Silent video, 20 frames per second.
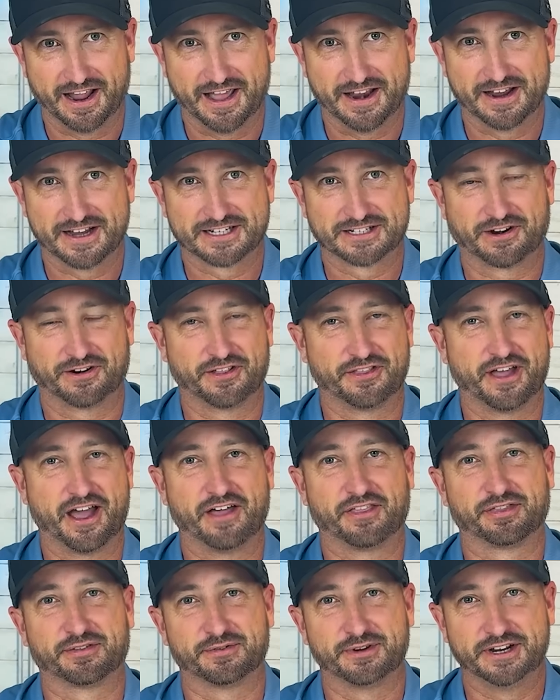and I started
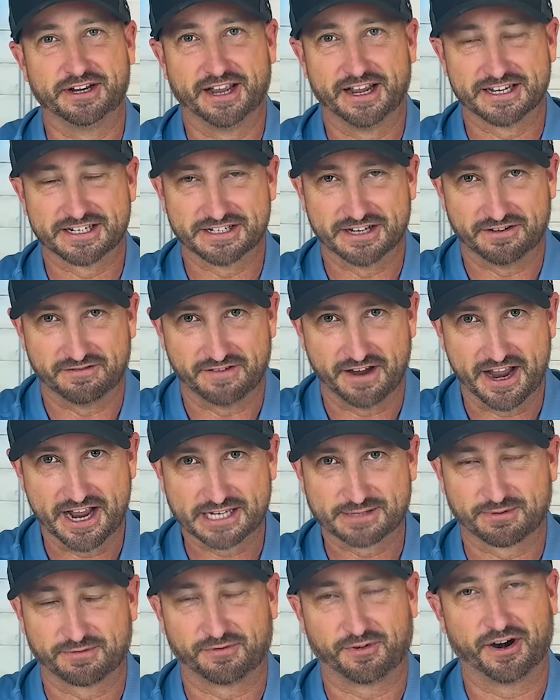that 3 days in
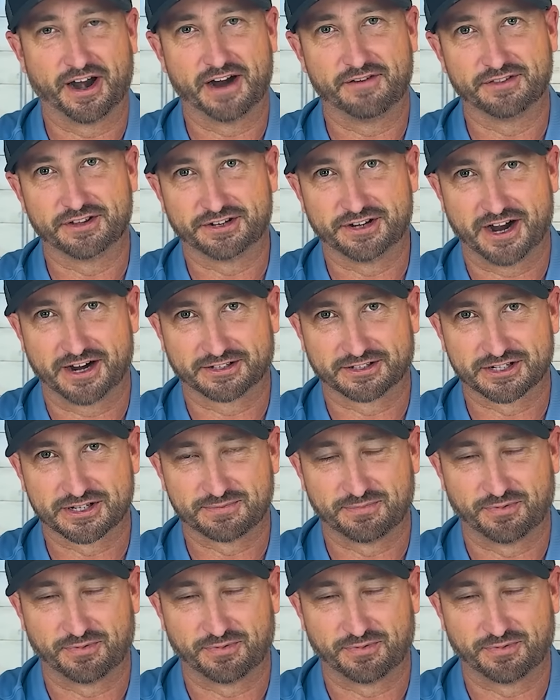advance before having the doctor's